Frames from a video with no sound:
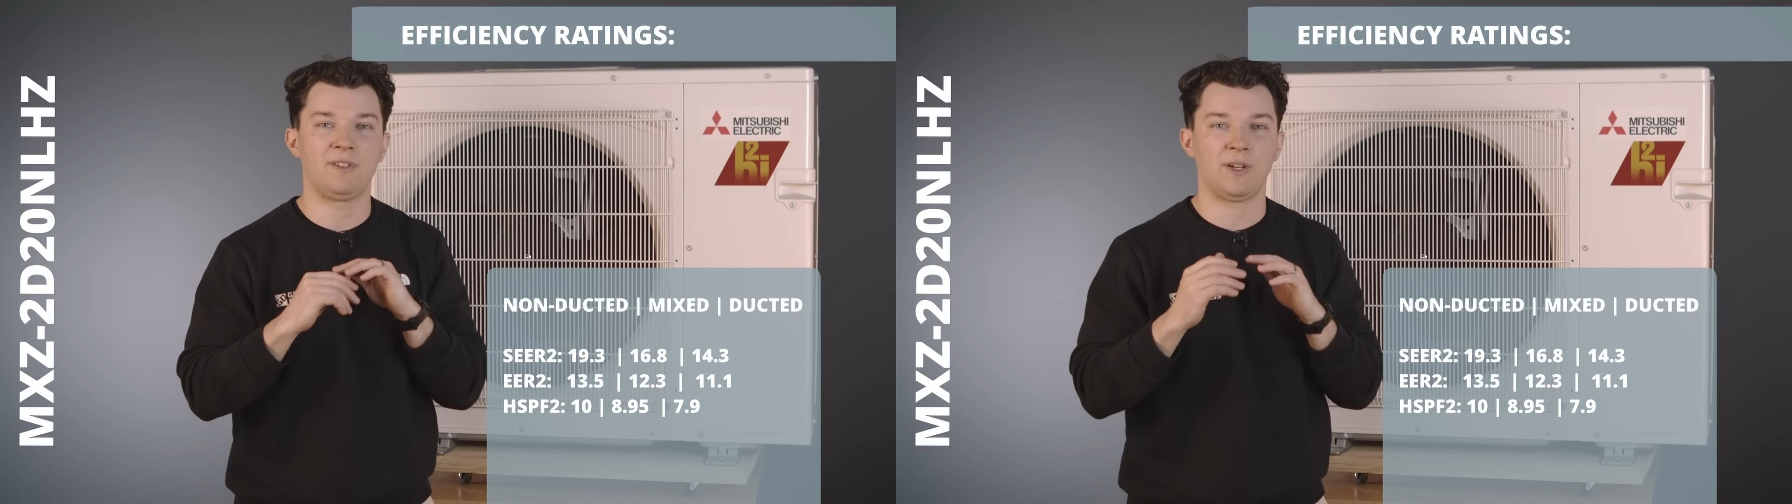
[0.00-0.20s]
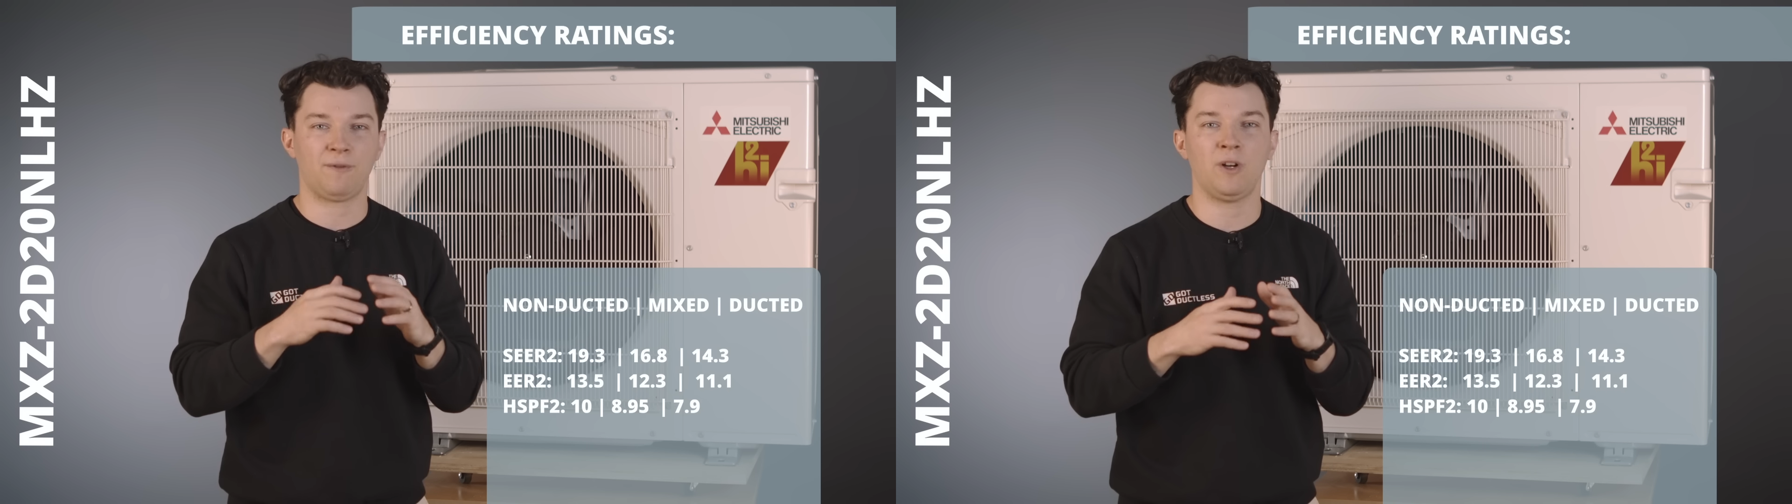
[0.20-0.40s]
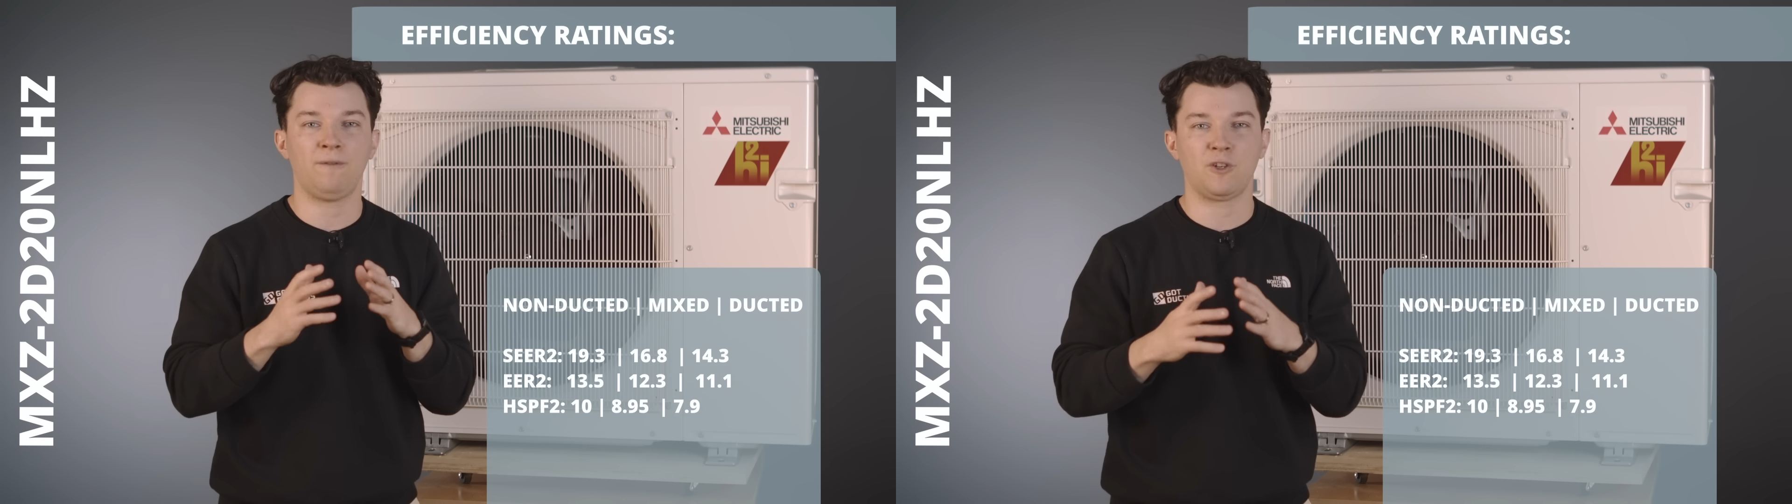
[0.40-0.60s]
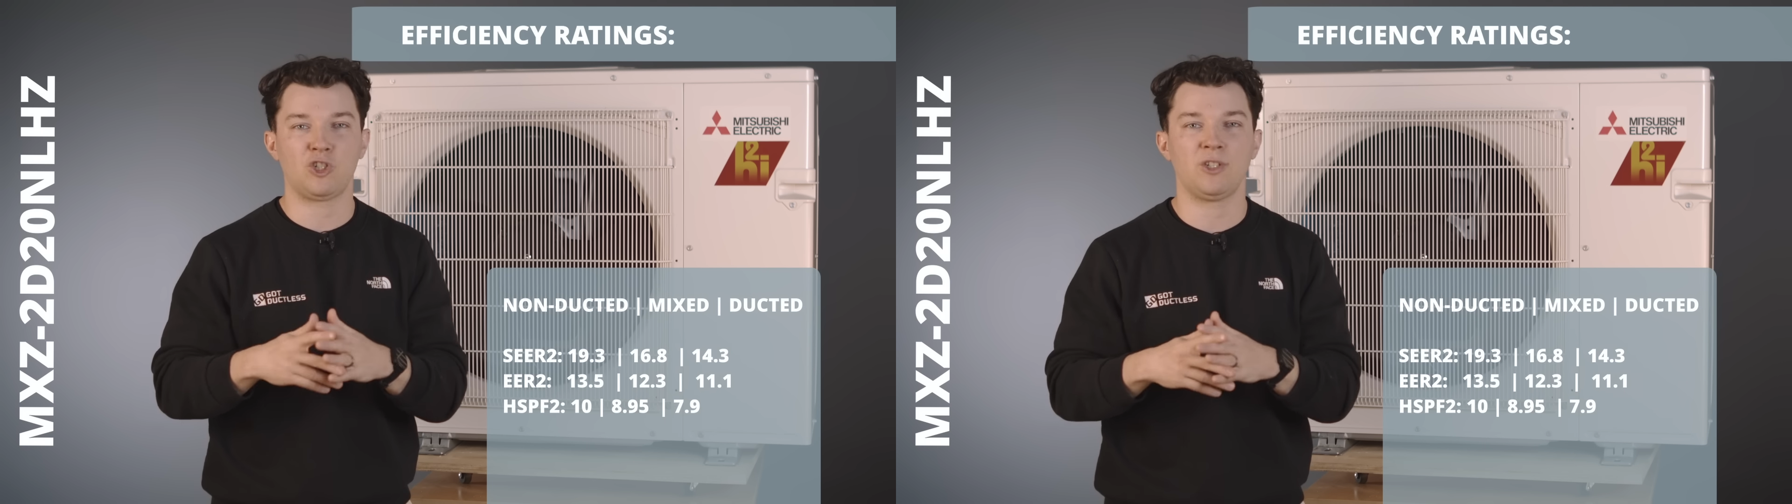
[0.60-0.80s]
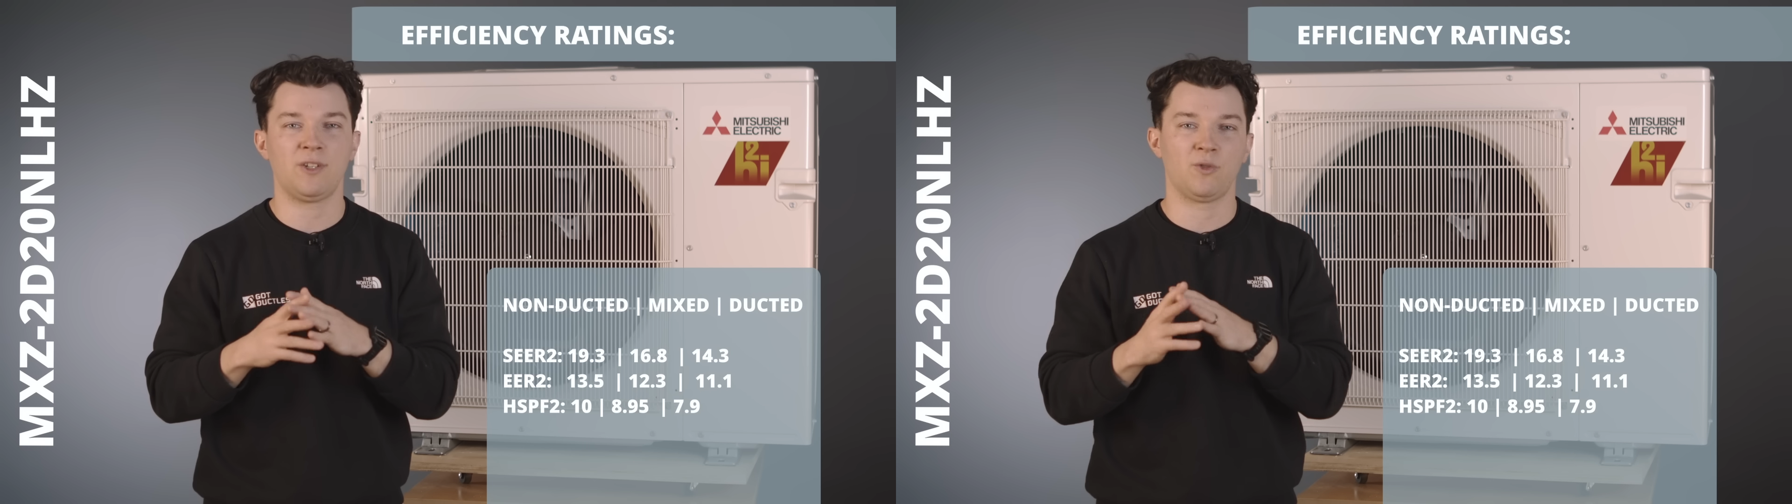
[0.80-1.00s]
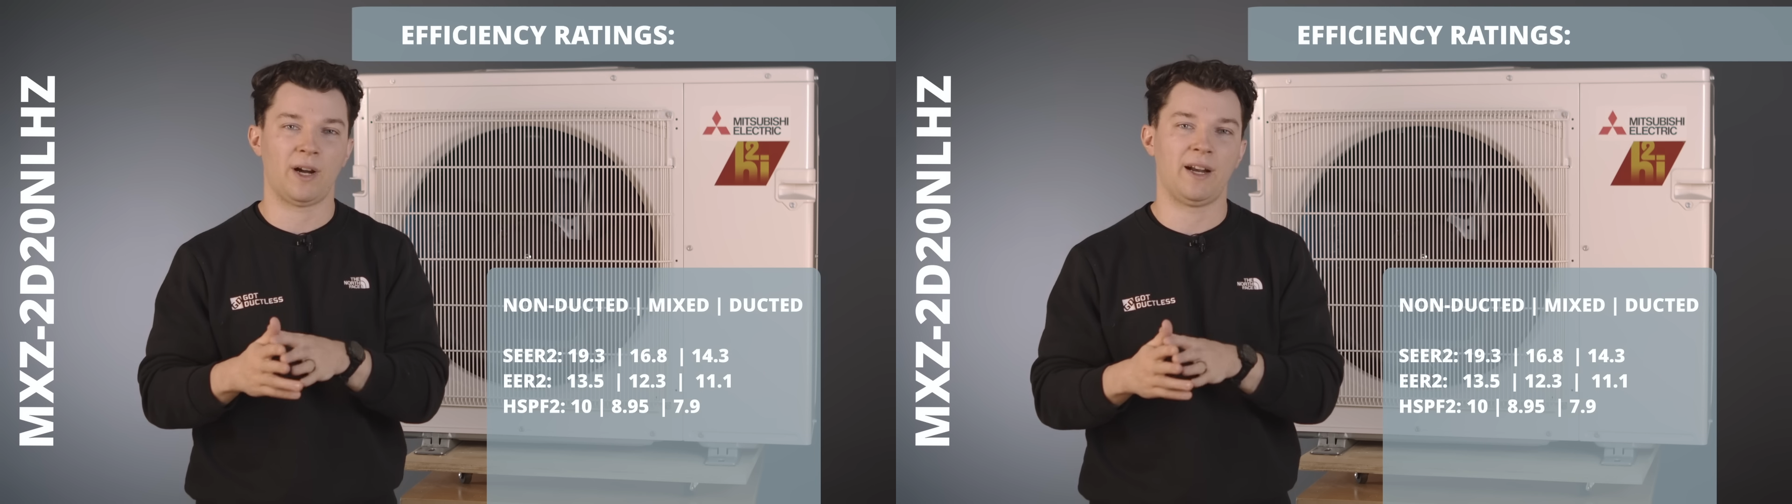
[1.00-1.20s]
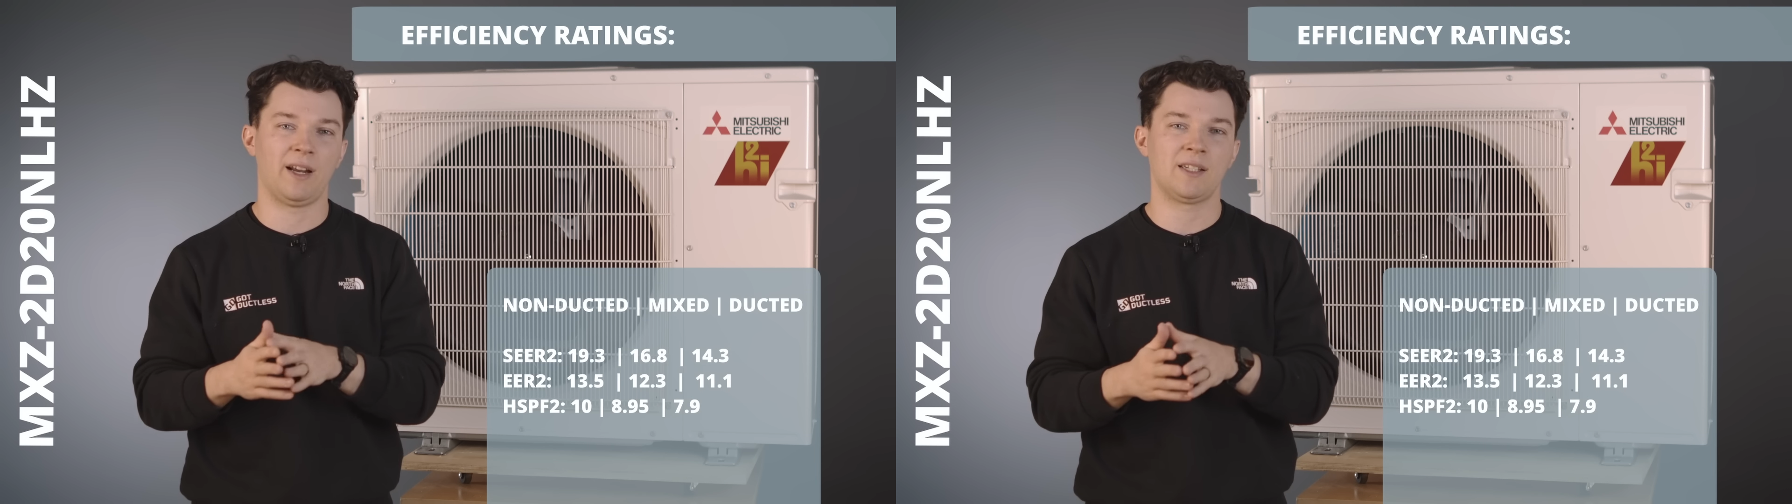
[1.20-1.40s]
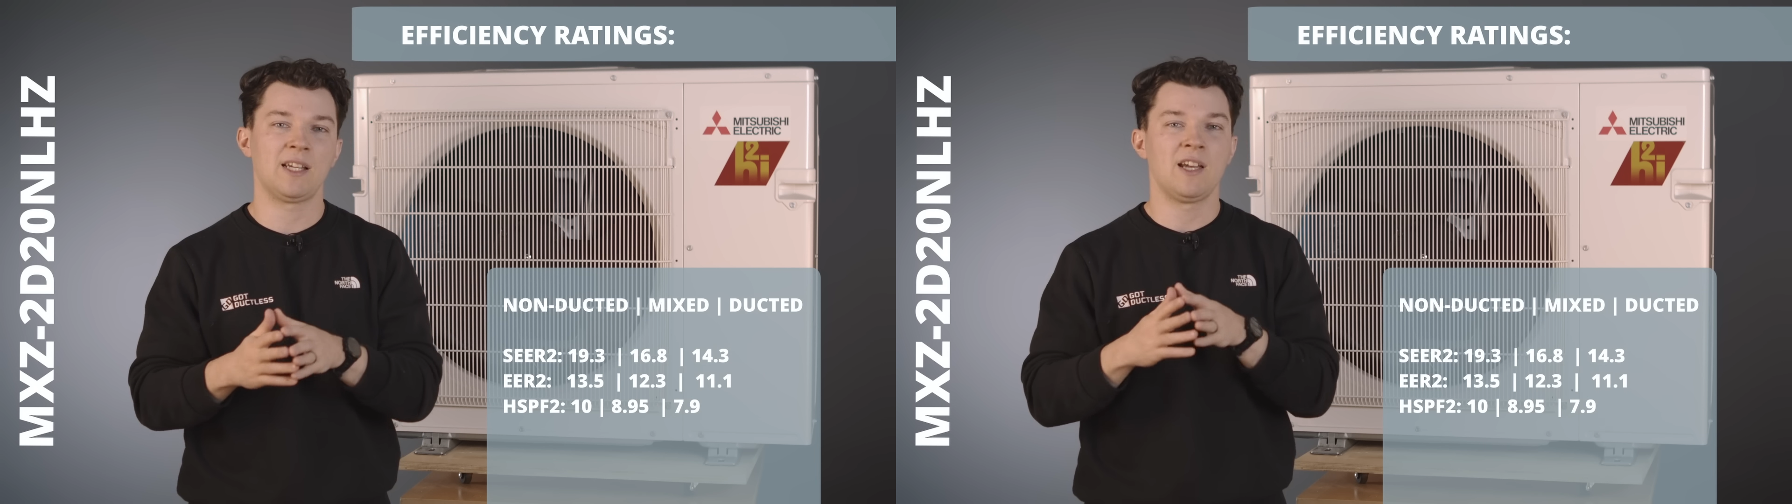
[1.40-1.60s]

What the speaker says: different efficiency ratings